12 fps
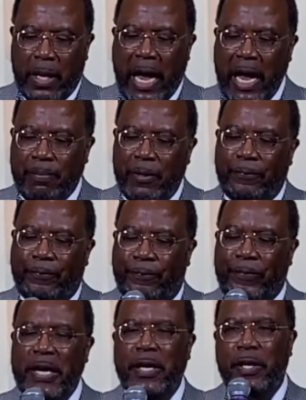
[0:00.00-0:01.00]
Abram
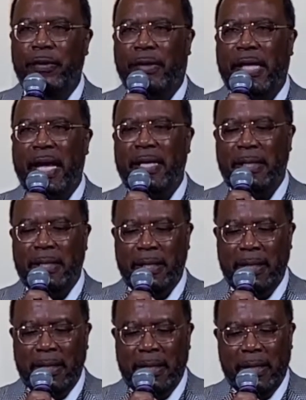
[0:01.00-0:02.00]
feared that
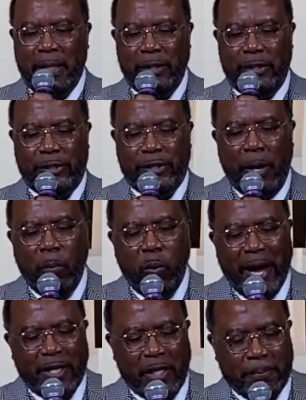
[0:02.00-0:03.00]
in some
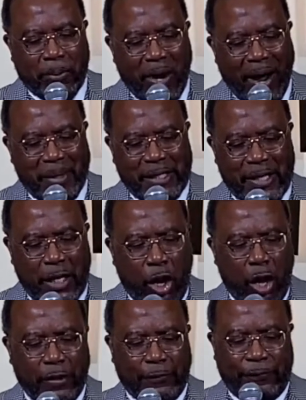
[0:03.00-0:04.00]
way the promise that
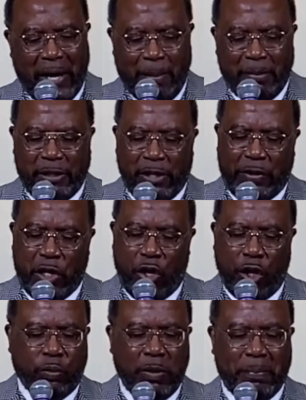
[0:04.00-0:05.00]
all the families of the
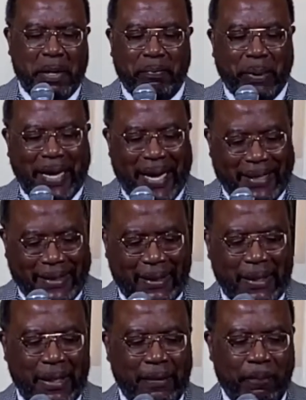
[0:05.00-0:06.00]
earth would be
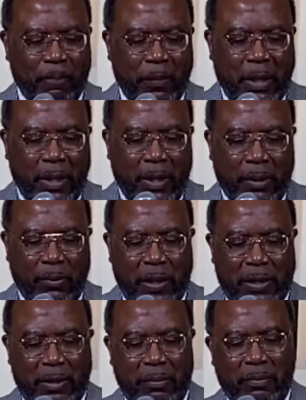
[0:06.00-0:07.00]
blessed
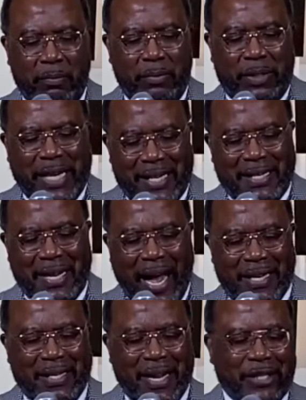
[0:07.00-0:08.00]
would, did
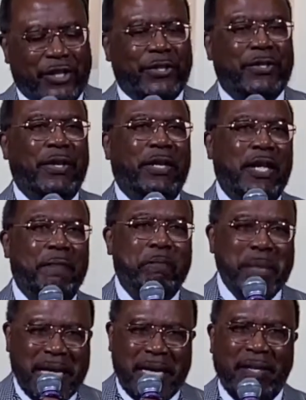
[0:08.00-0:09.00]
not necessarily
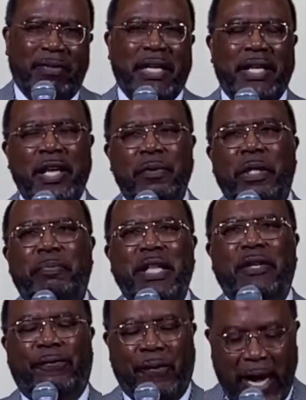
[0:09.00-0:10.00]
mean that he would be
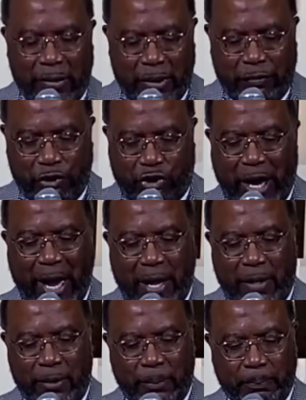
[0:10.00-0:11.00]
the father of the
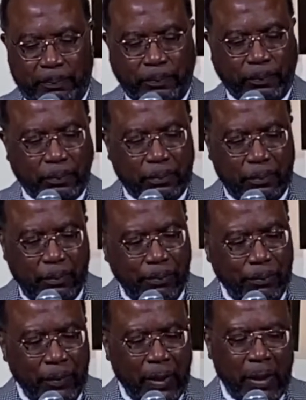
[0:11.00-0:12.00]
child. Right.
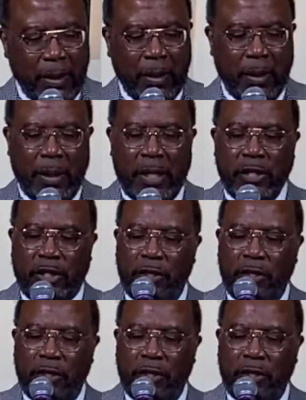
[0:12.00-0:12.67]
He's